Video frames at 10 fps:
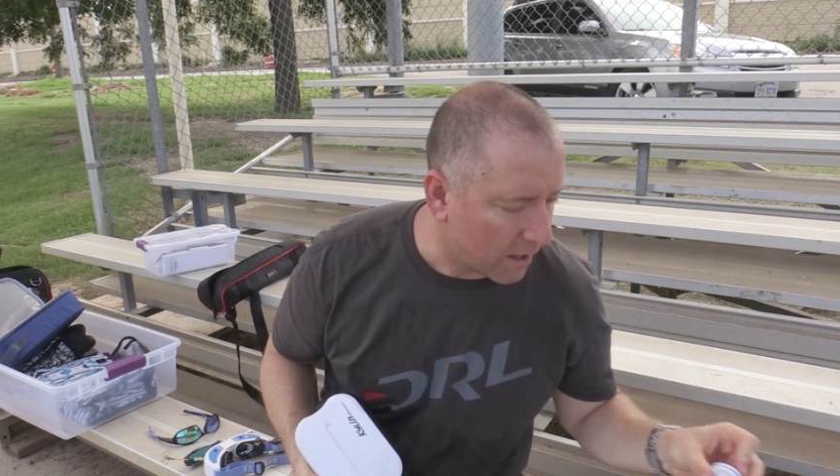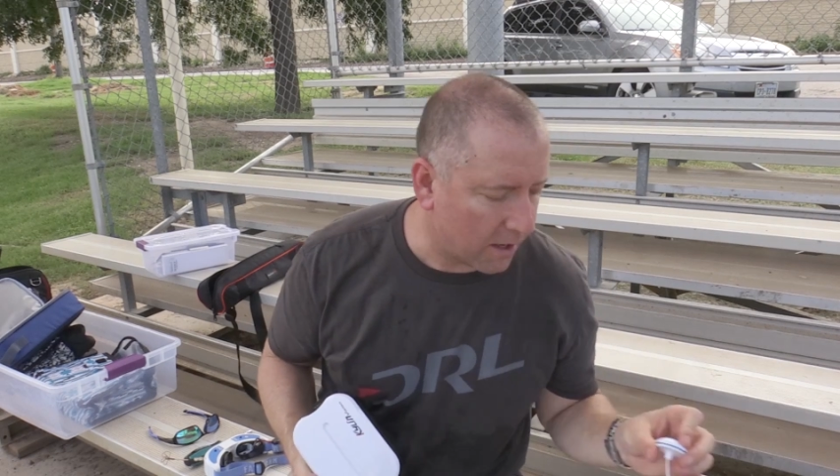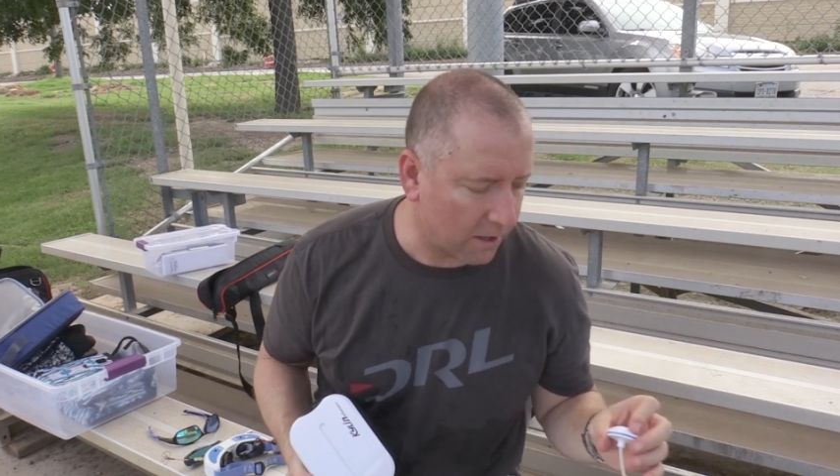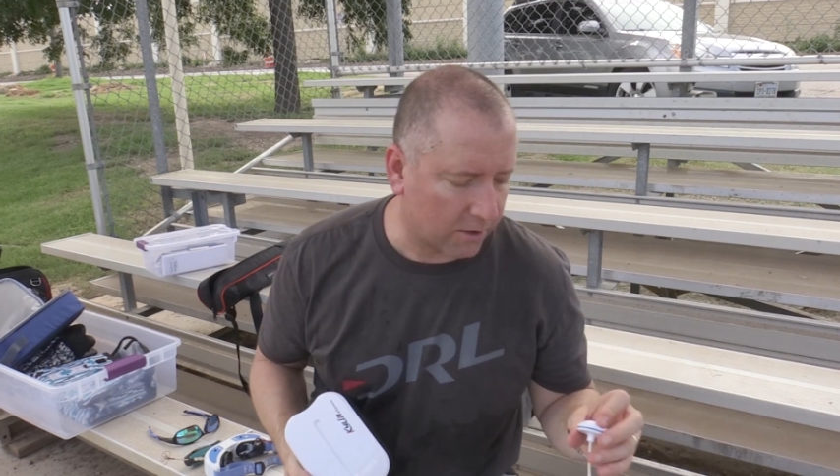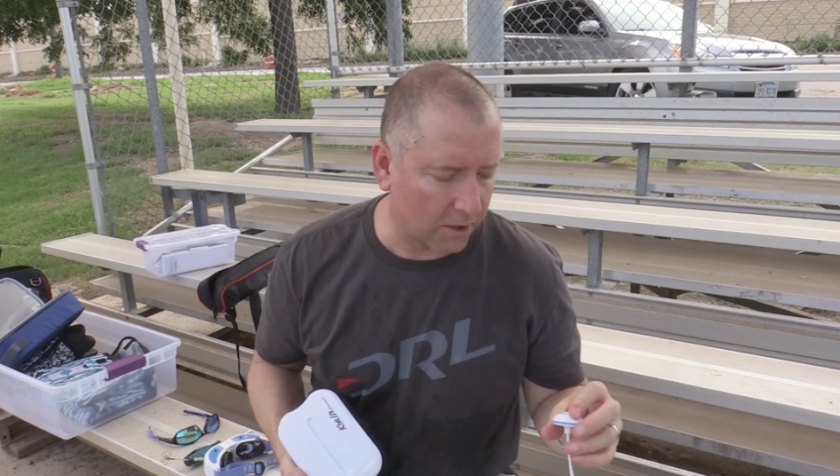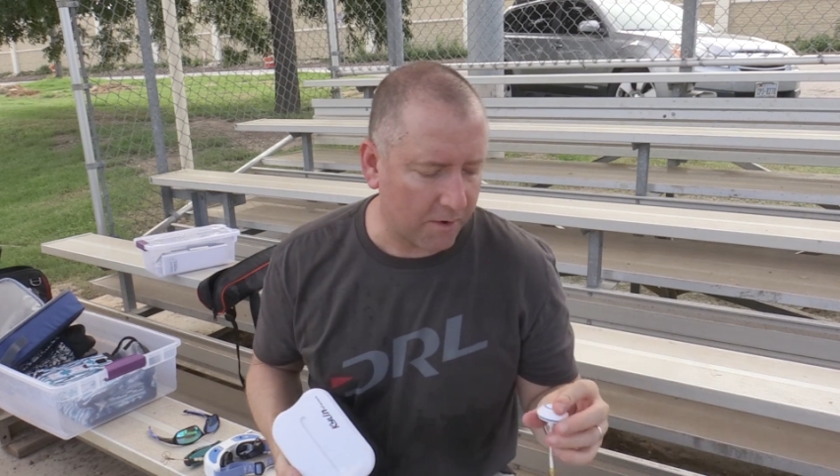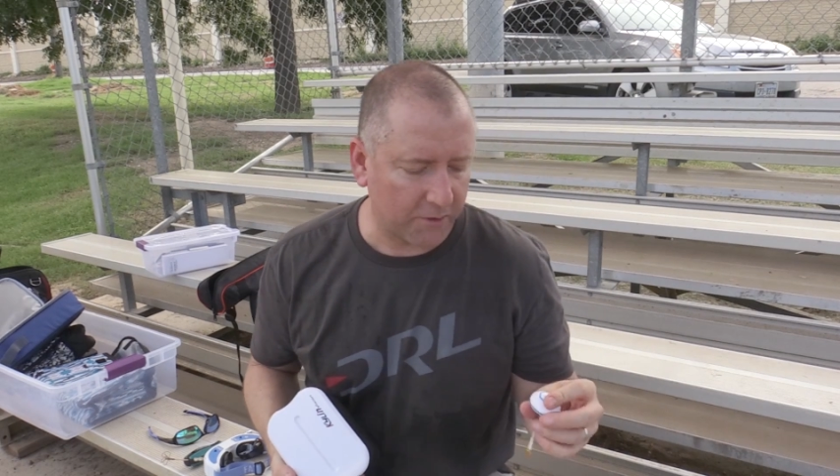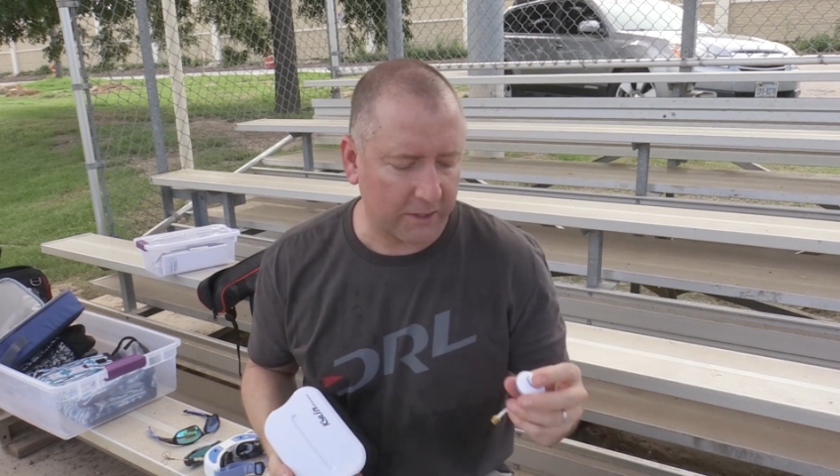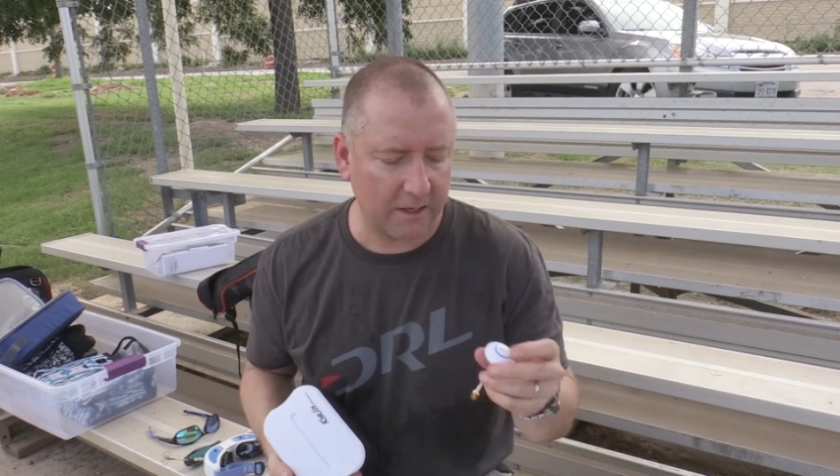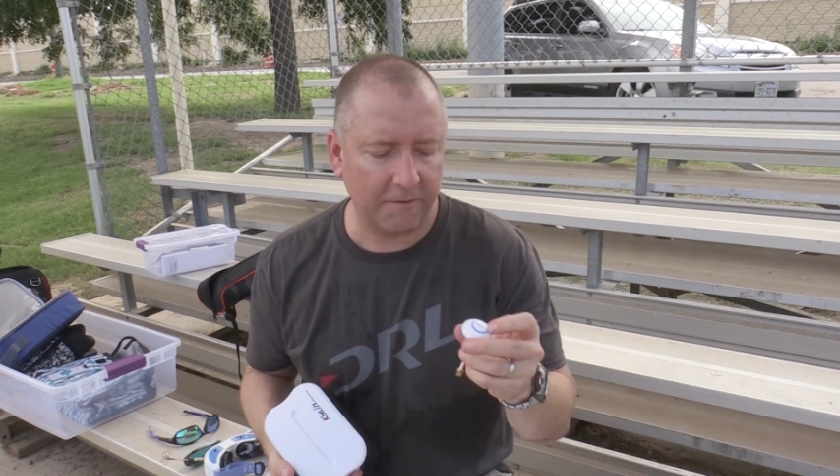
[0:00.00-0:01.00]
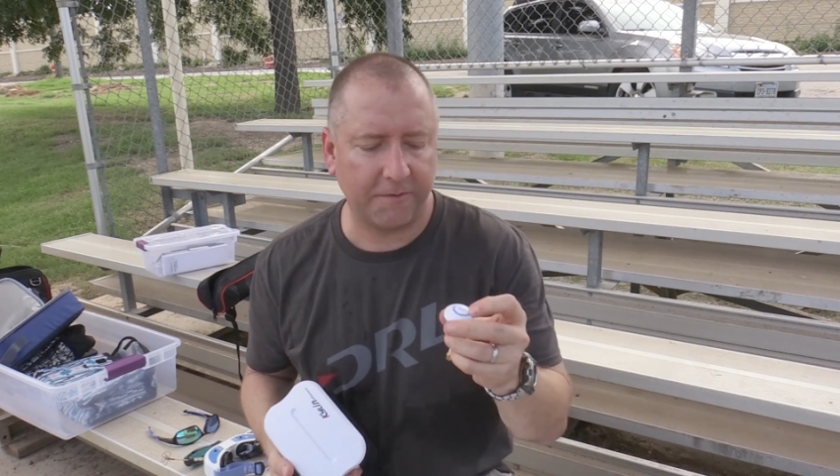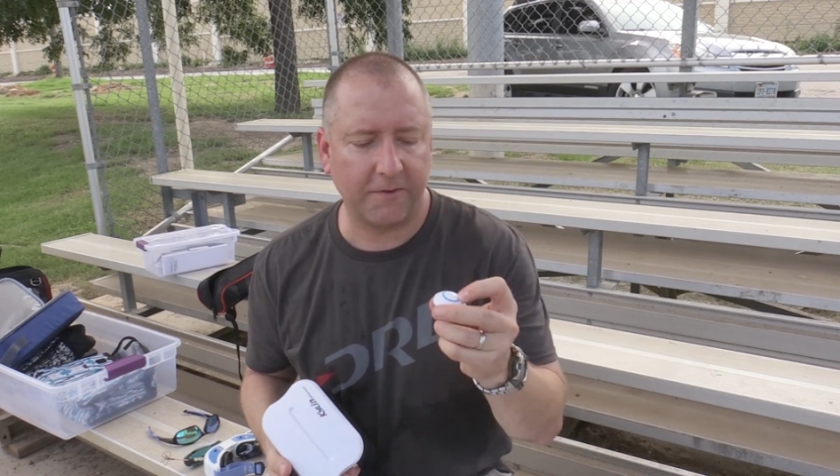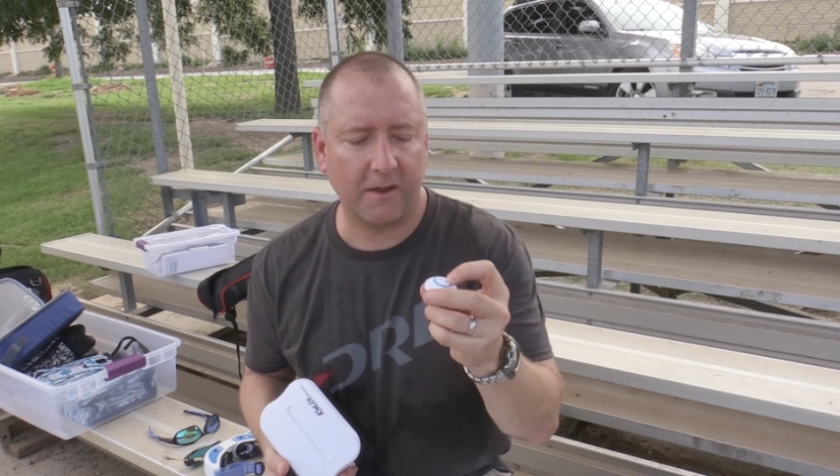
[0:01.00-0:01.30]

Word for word: uh, clover leaf